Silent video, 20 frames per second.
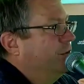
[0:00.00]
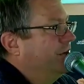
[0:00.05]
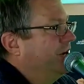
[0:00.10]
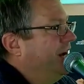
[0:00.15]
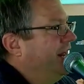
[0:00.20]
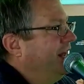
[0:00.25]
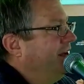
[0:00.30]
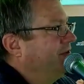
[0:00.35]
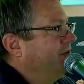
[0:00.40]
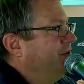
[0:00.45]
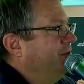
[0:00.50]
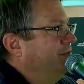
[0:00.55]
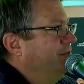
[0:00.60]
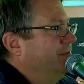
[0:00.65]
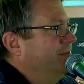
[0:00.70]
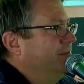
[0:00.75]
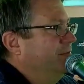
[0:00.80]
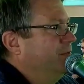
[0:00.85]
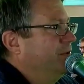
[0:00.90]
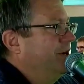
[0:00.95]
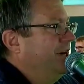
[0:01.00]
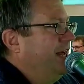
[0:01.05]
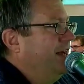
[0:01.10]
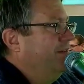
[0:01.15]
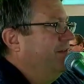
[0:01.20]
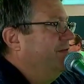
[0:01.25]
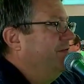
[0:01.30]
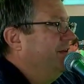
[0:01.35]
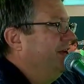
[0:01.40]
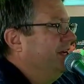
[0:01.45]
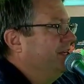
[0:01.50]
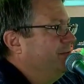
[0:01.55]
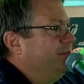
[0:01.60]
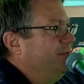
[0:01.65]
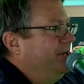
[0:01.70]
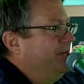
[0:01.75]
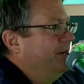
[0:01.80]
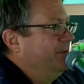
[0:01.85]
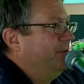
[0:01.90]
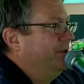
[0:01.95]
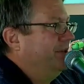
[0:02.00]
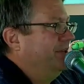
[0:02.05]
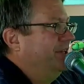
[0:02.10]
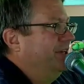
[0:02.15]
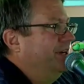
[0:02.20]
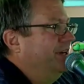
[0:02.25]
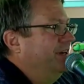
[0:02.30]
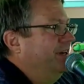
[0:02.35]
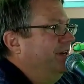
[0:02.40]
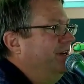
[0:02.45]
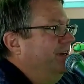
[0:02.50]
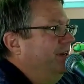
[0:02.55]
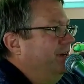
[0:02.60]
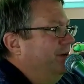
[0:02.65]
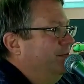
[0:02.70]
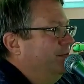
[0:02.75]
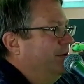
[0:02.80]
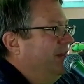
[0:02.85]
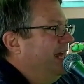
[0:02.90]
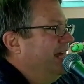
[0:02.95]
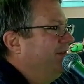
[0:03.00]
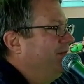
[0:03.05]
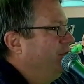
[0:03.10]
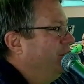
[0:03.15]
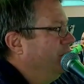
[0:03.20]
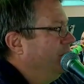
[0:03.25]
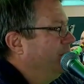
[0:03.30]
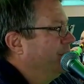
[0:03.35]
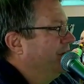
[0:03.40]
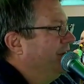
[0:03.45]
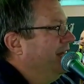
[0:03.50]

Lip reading: So we're gonna have a VSP up on the platform.